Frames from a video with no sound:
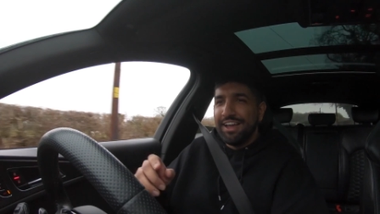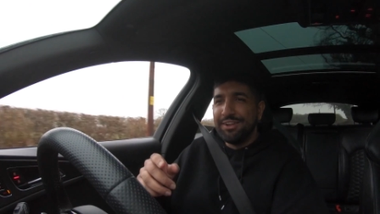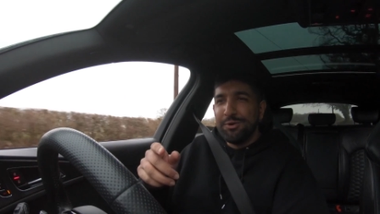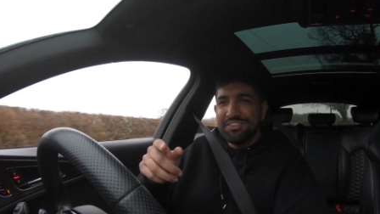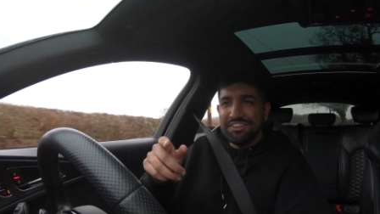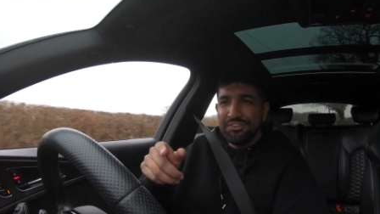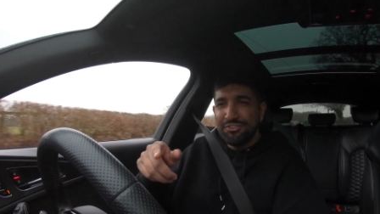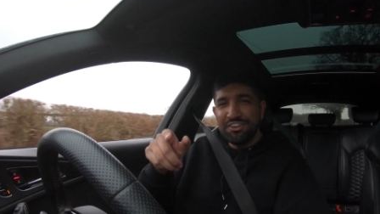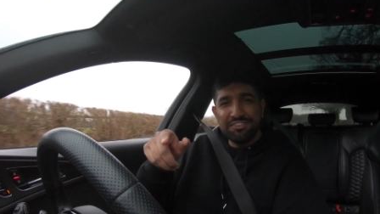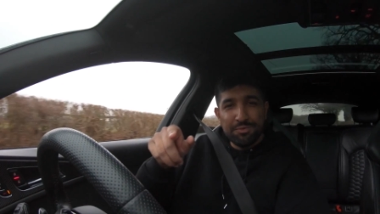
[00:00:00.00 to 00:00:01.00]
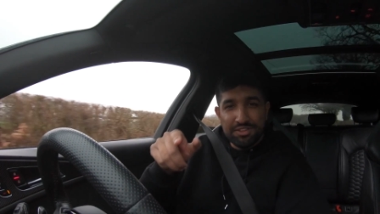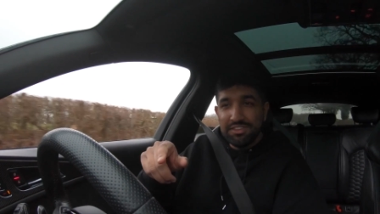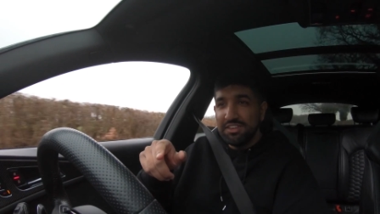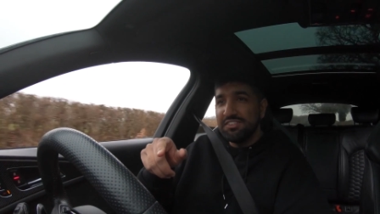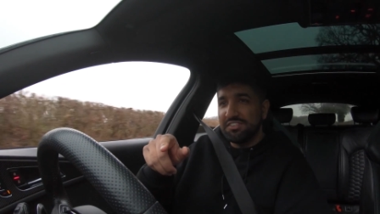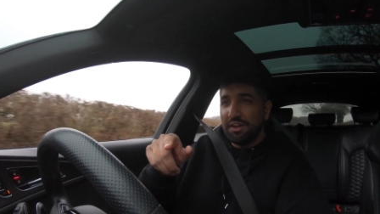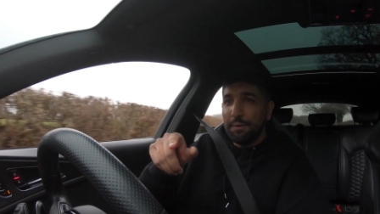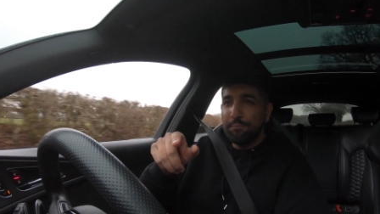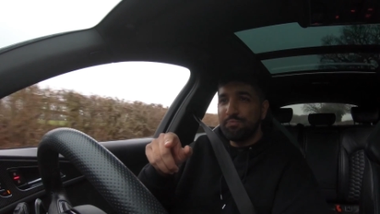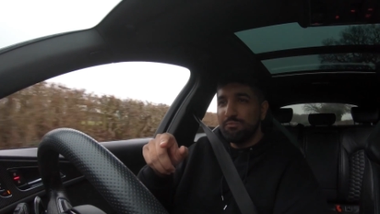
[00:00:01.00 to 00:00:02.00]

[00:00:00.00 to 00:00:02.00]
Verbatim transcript: You know what's interesting with these, yeah?